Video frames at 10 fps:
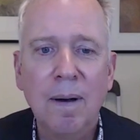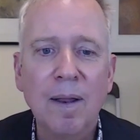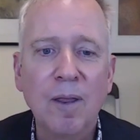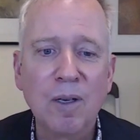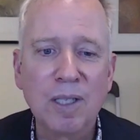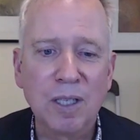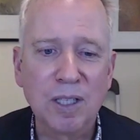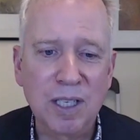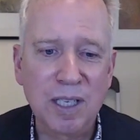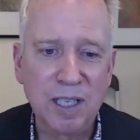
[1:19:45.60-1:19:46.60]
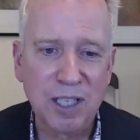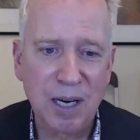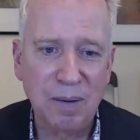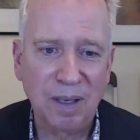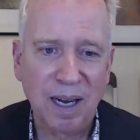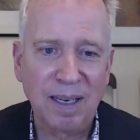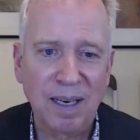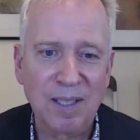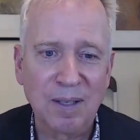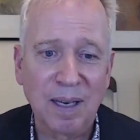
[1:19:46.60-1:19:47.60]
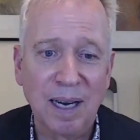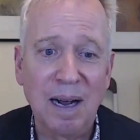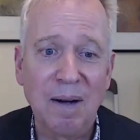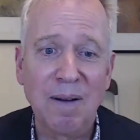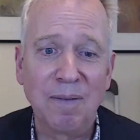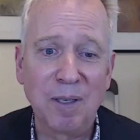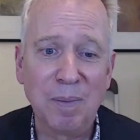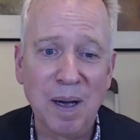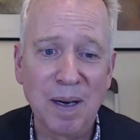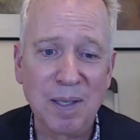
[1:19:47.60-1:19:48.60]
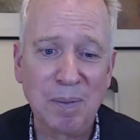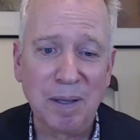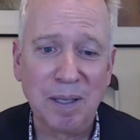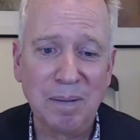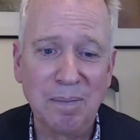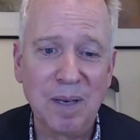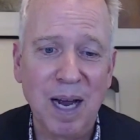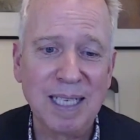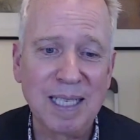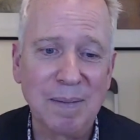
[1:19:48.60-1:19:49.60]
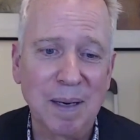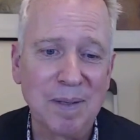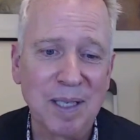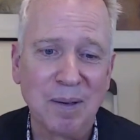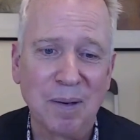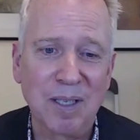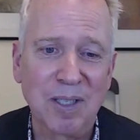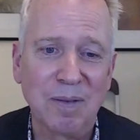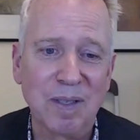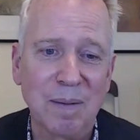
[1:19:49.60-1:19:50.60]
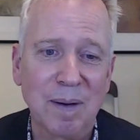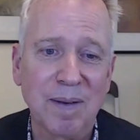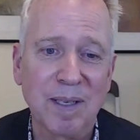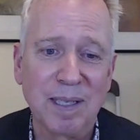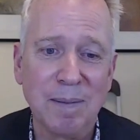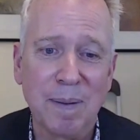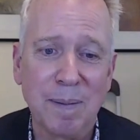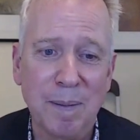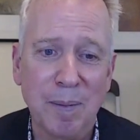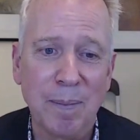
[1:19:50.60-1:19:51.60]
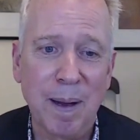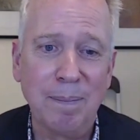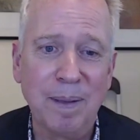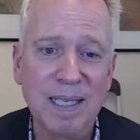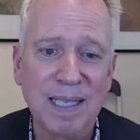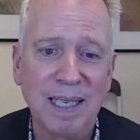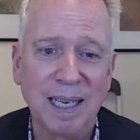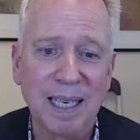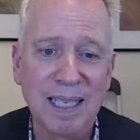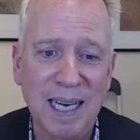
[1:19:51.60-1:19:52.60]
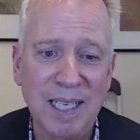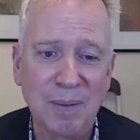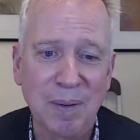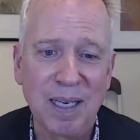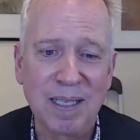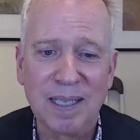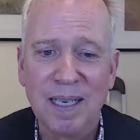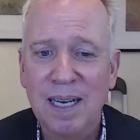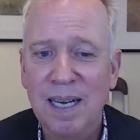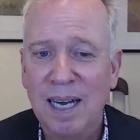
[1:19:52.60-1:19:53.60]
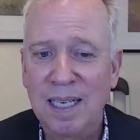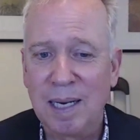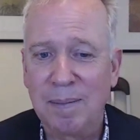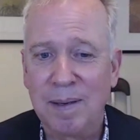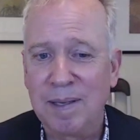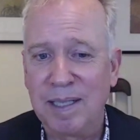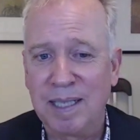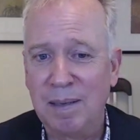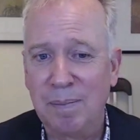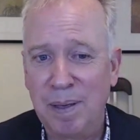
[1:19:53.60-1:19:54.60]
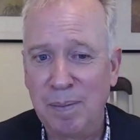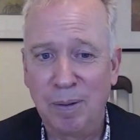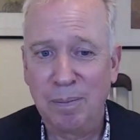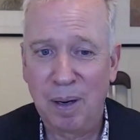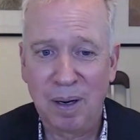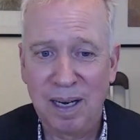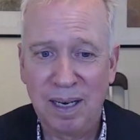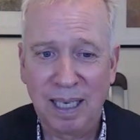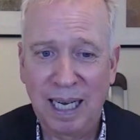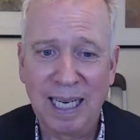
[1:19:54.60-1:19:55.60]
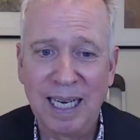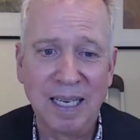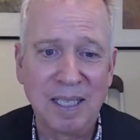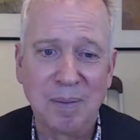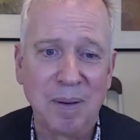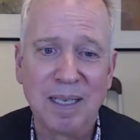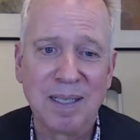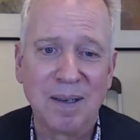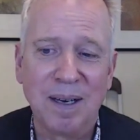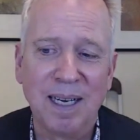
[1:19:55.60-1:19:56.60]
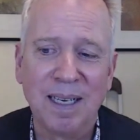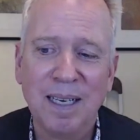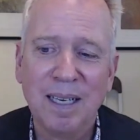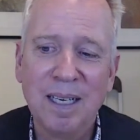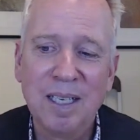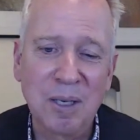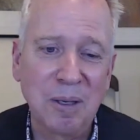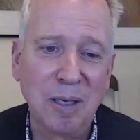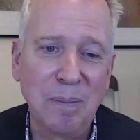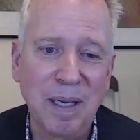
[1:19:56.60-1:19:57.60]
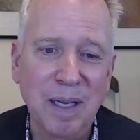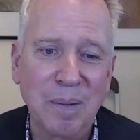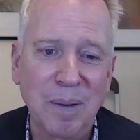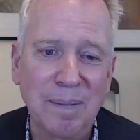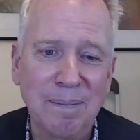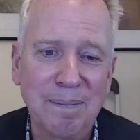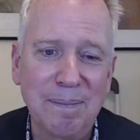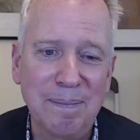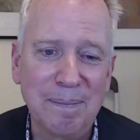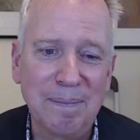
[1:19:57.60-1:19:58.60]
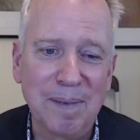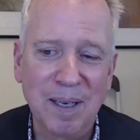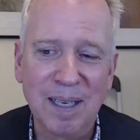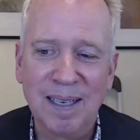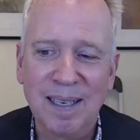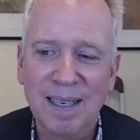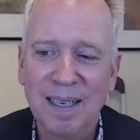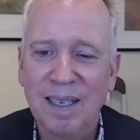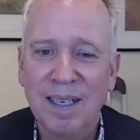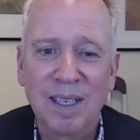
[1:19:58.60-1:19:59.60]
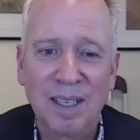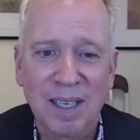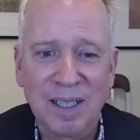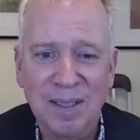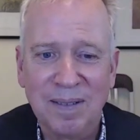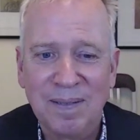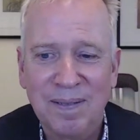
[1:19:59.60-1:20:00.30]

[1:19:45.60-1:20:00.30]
Those are just the general guidelines, okay? However, to be honest with you, I sometimes see crossover. Sometimes I'll see people with Babesia getting day sweats, and sometimes I'll see people with Bartonella getting night sweats, all right? So it could be either way, all right? Good luck to you.